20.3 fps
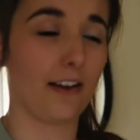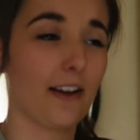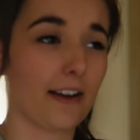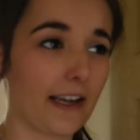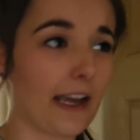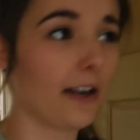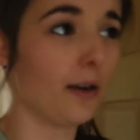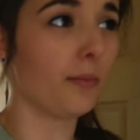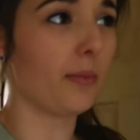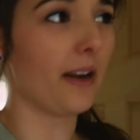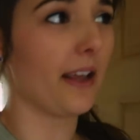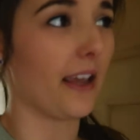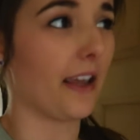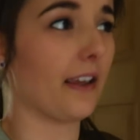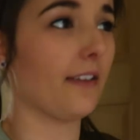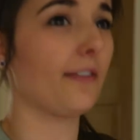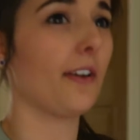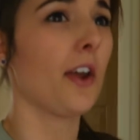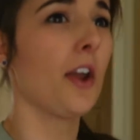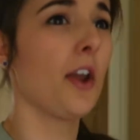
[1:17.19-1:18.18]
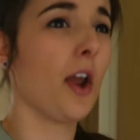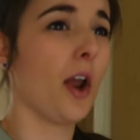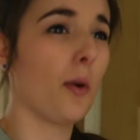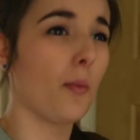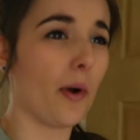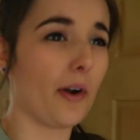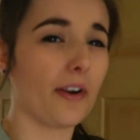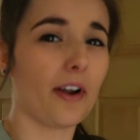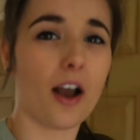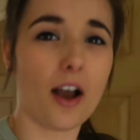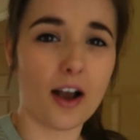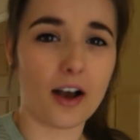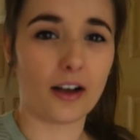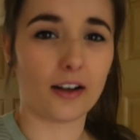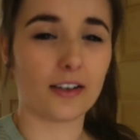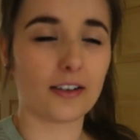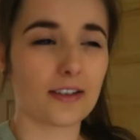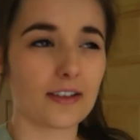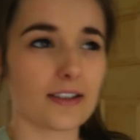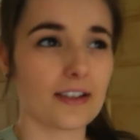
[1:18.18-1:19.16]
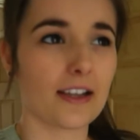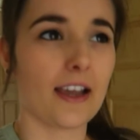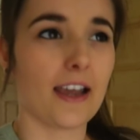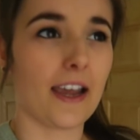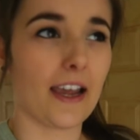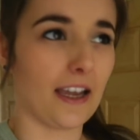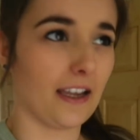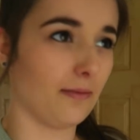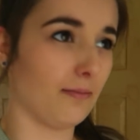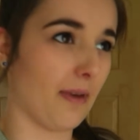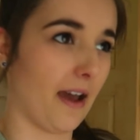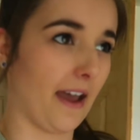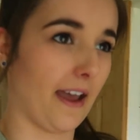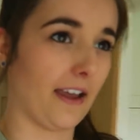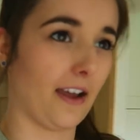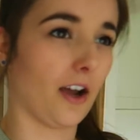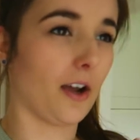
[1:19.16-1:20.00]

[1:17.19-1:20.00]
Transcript: I cannot believe I'm wearing Uggs in May.